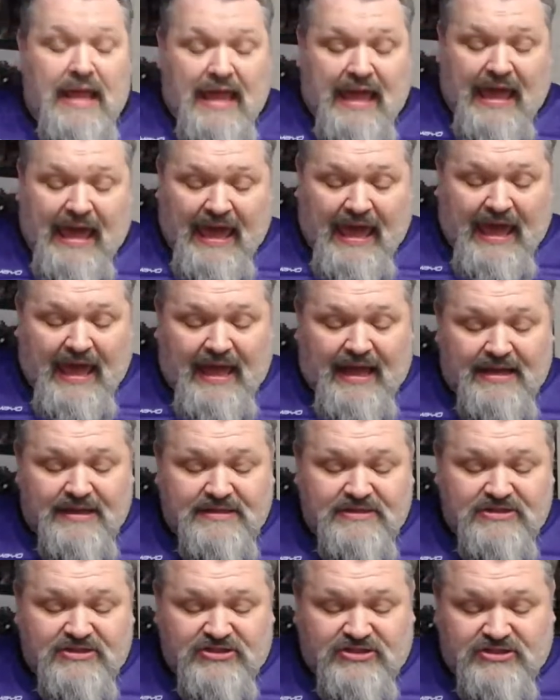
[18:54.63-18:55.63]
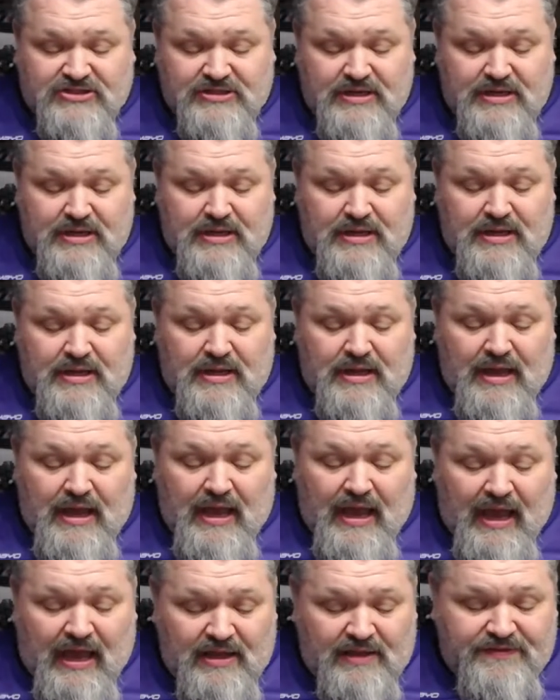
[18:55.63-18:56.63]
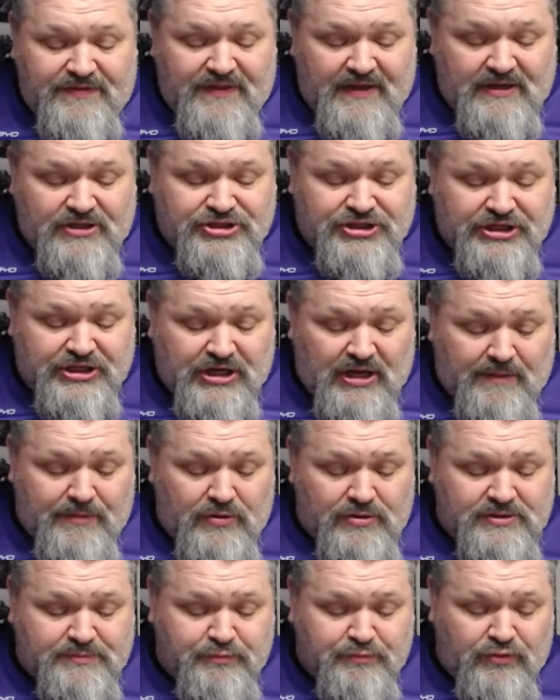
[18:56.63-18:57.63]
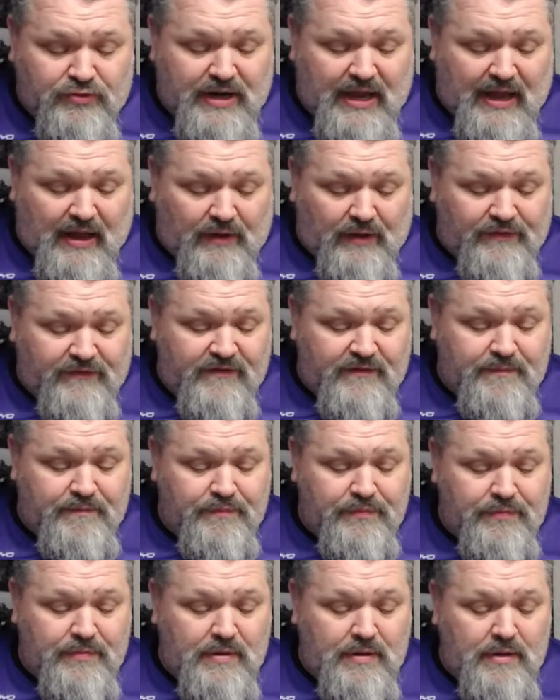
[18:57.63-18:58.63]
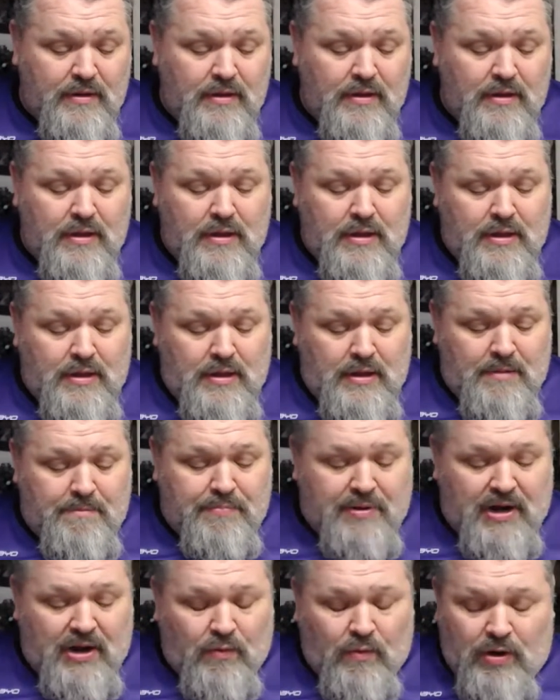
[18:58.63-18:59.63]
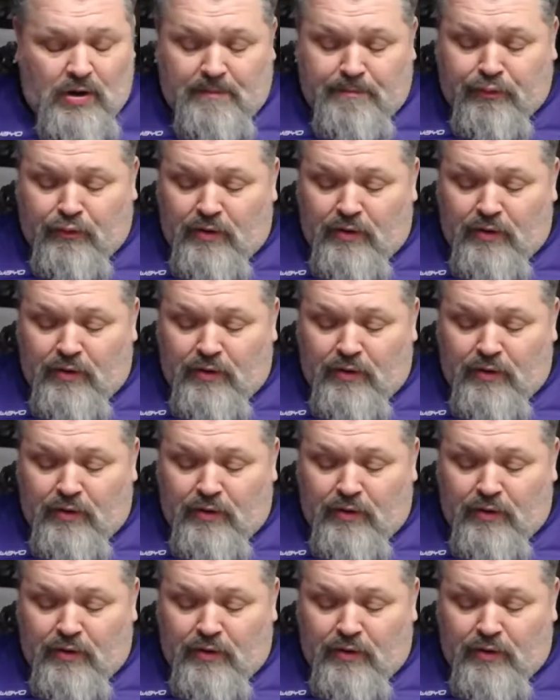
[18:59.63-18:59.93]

as anything GW has put out. But I want to